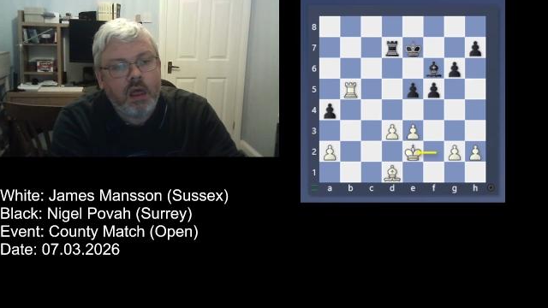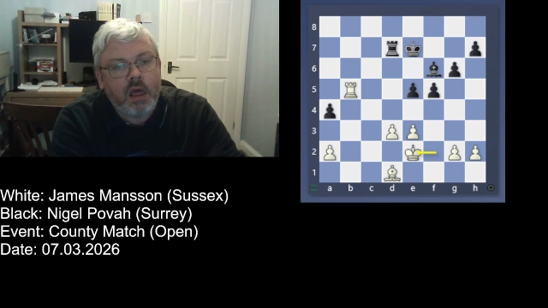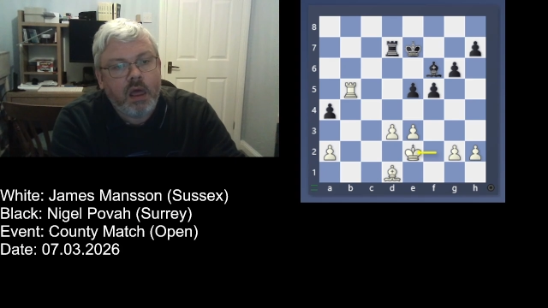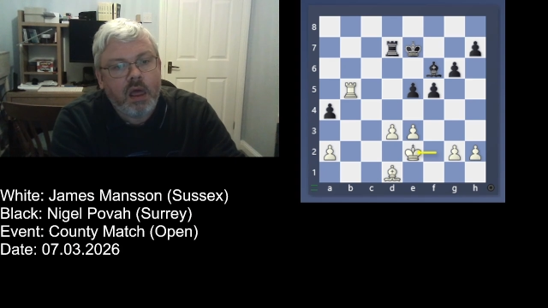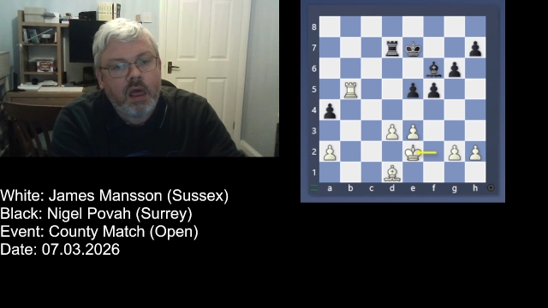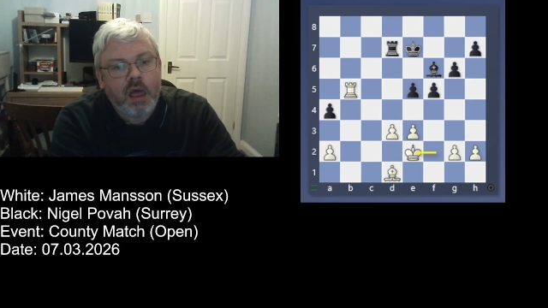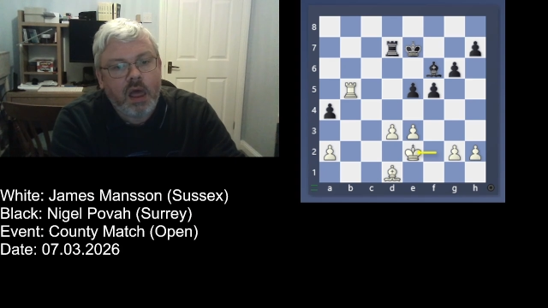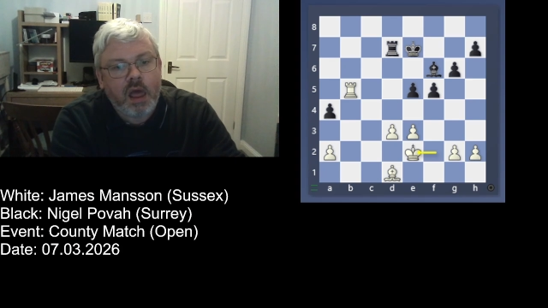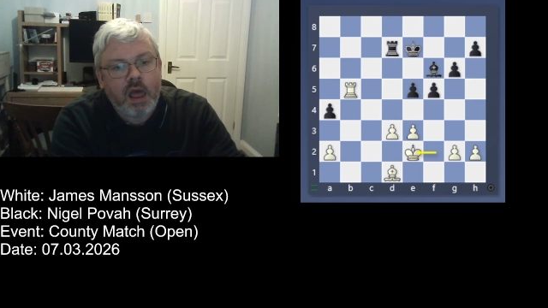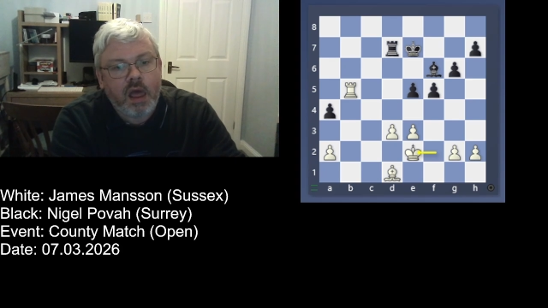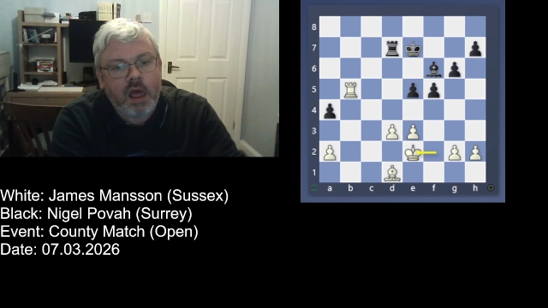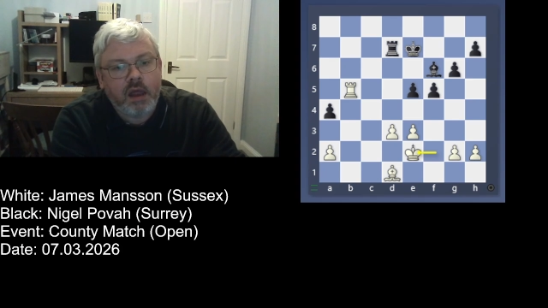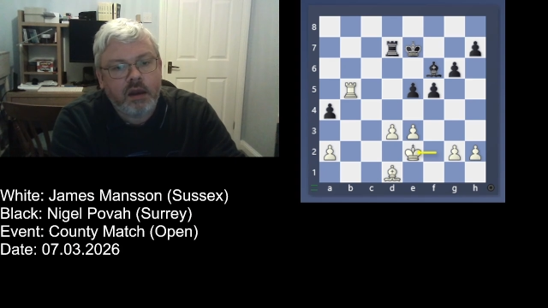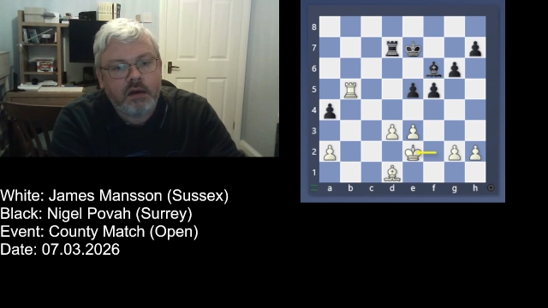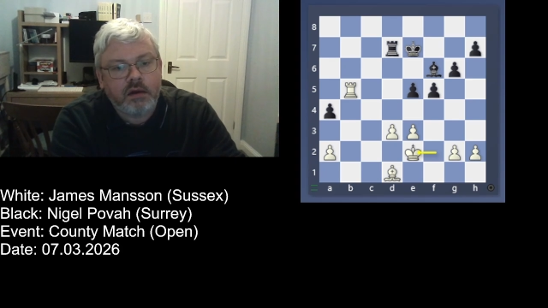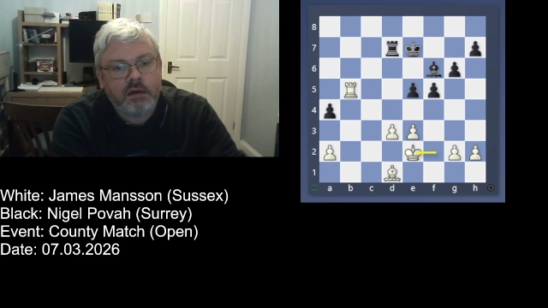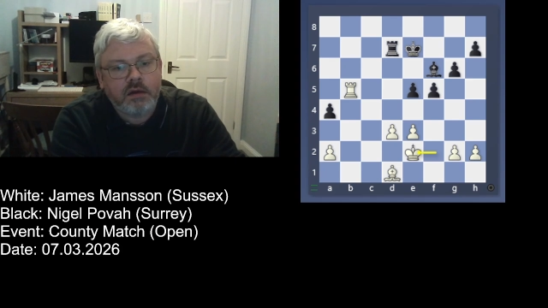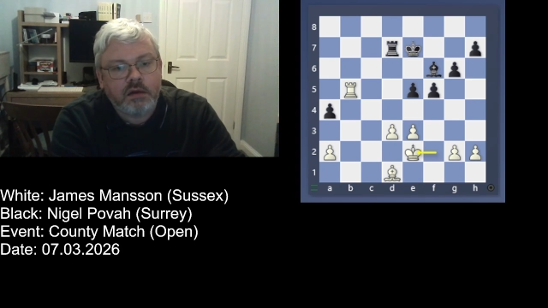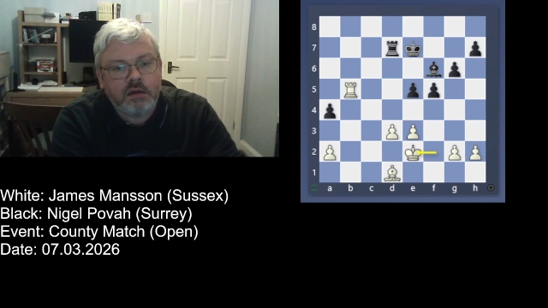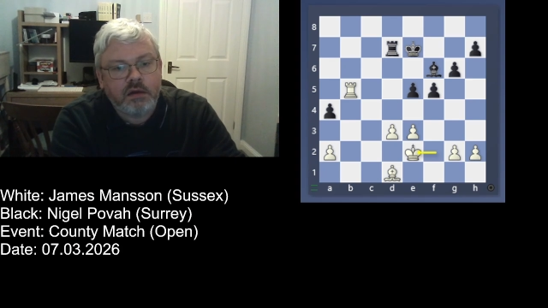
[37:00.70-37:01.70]

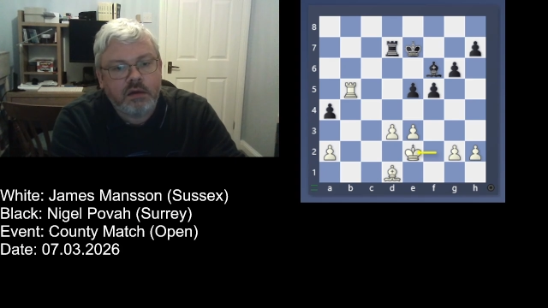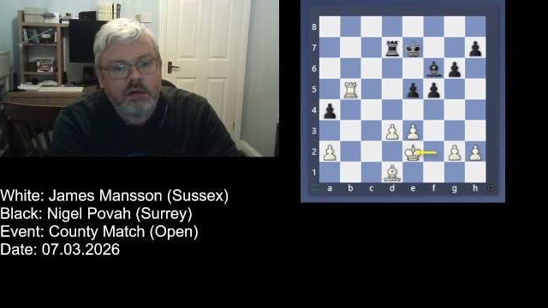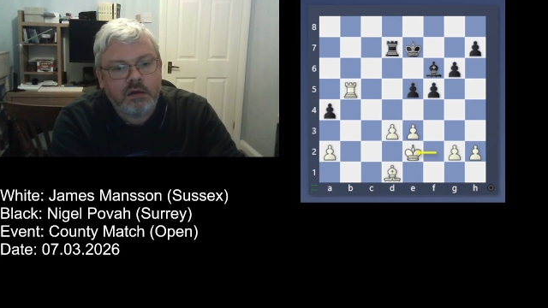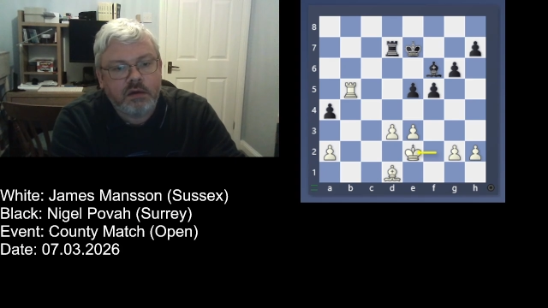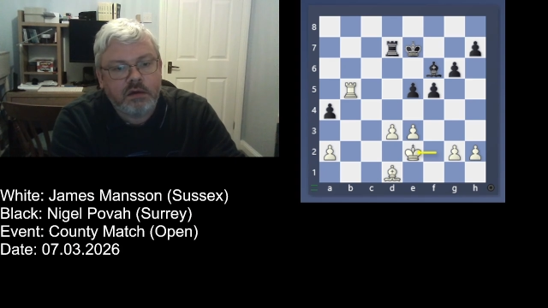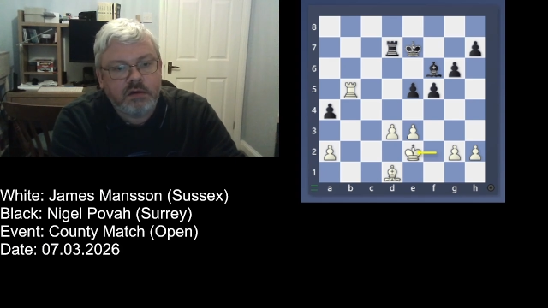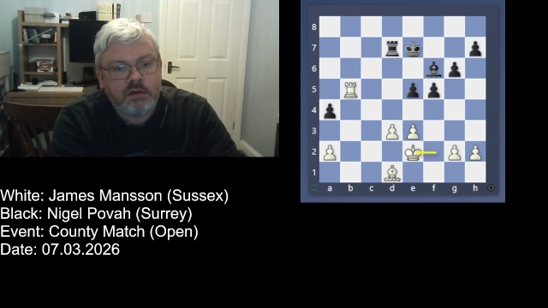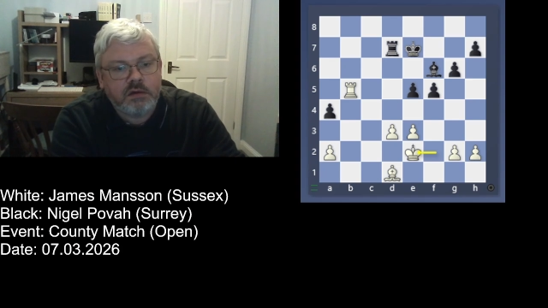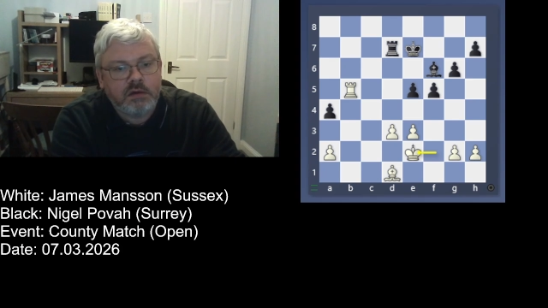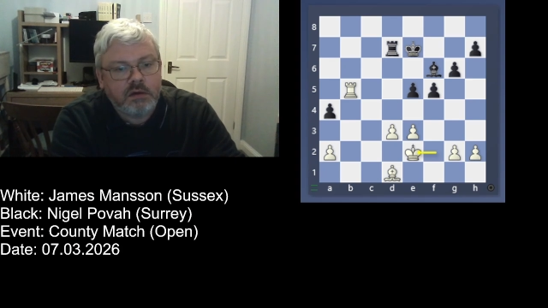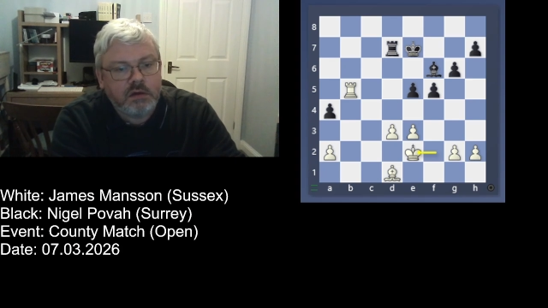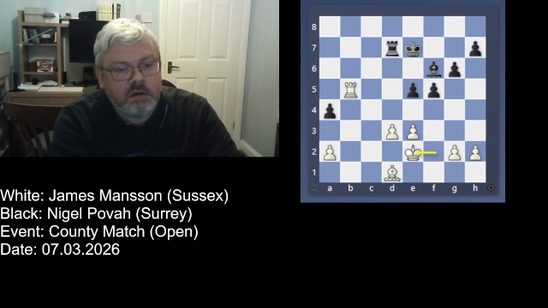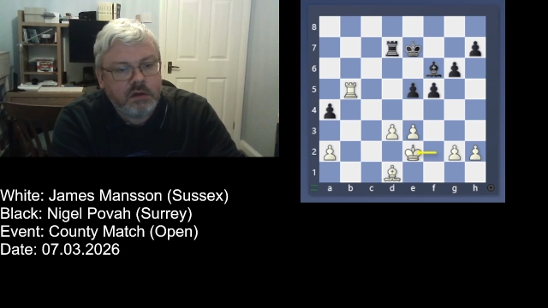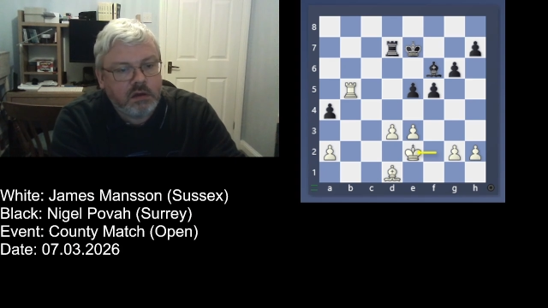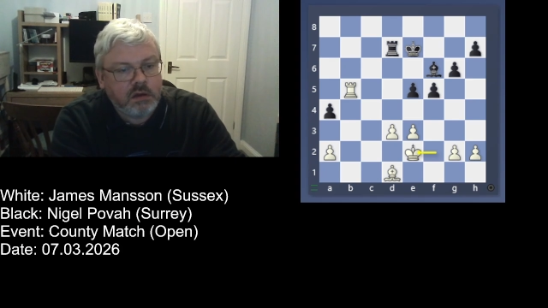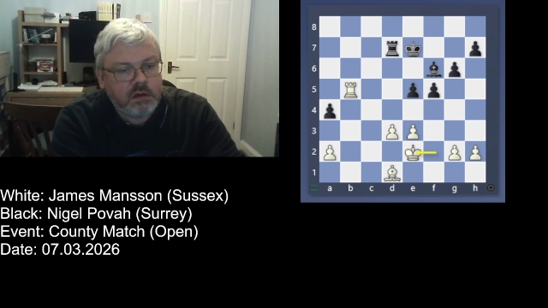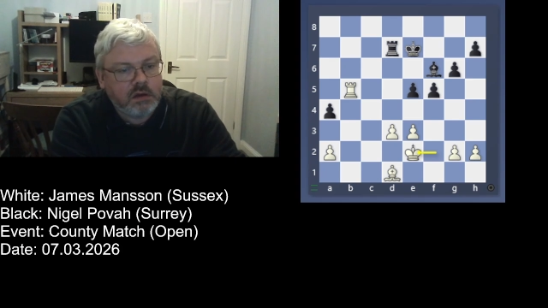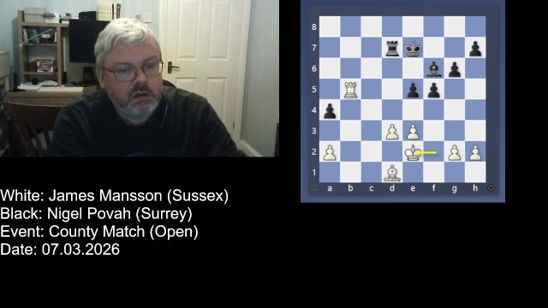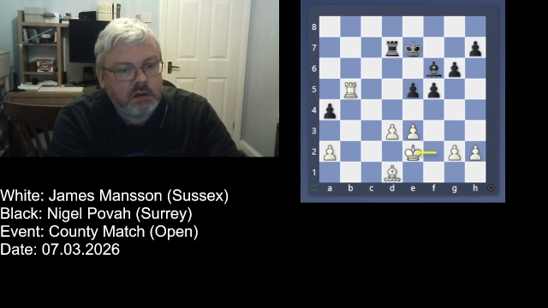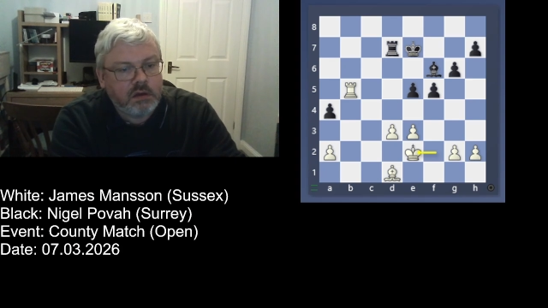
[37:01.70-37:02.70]
And
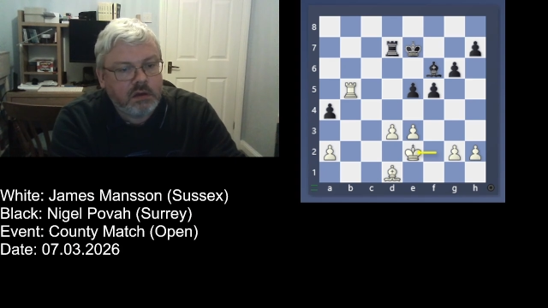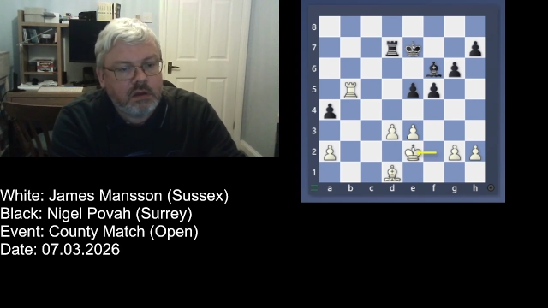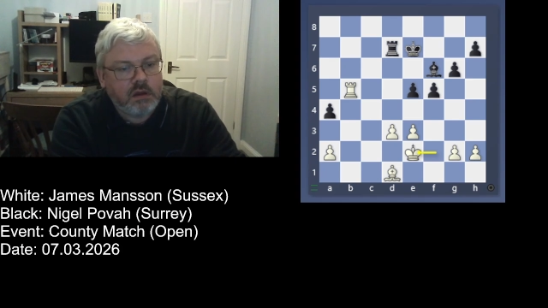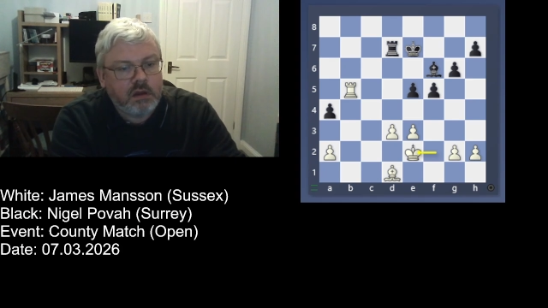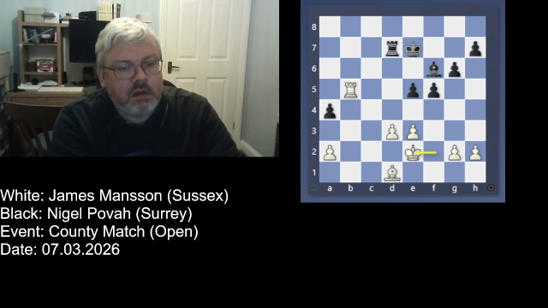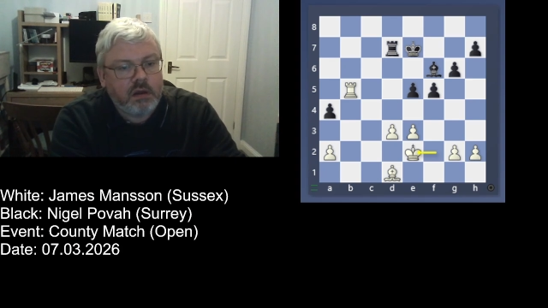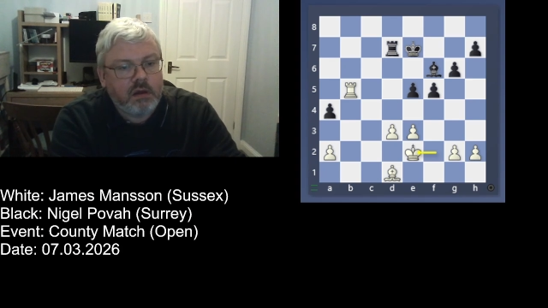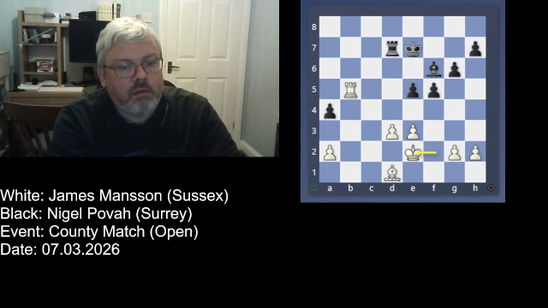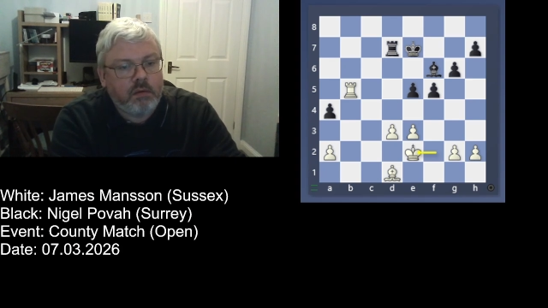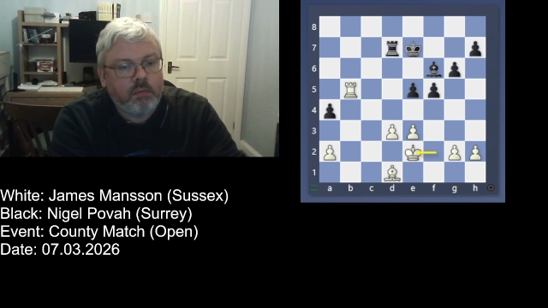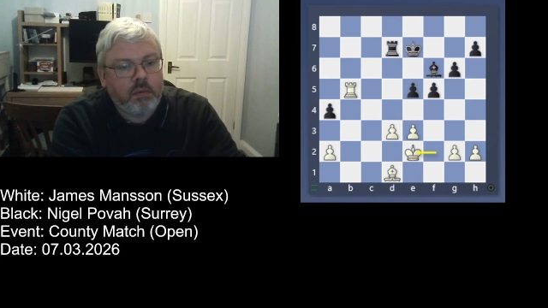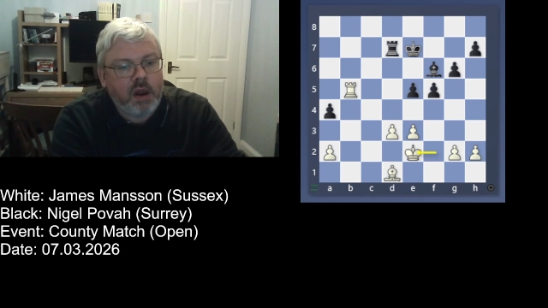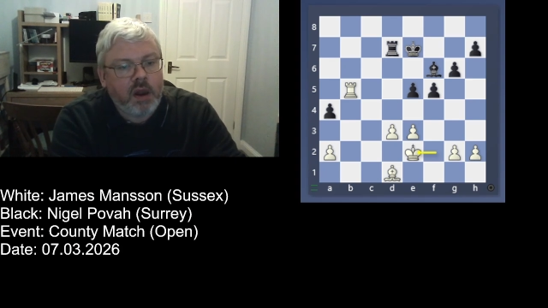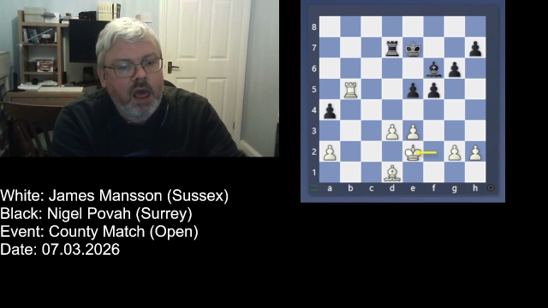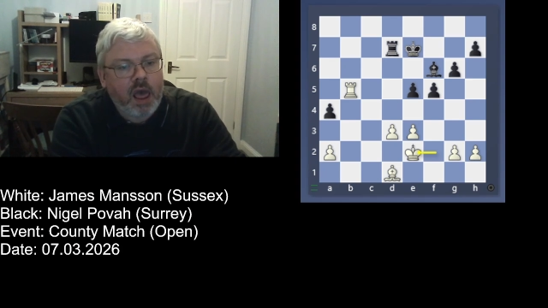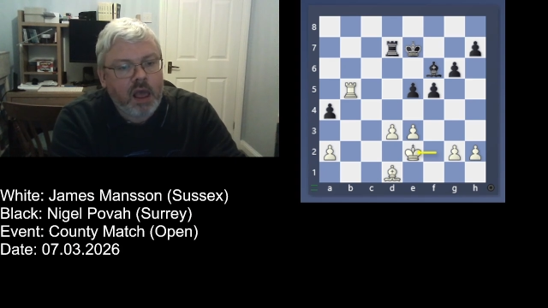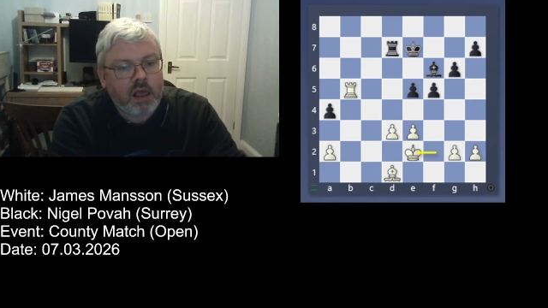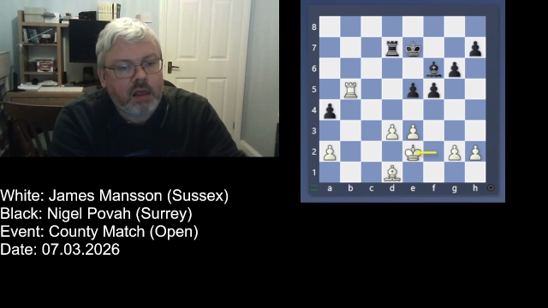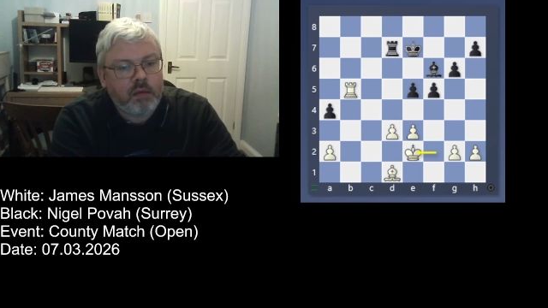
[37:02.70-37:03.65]
black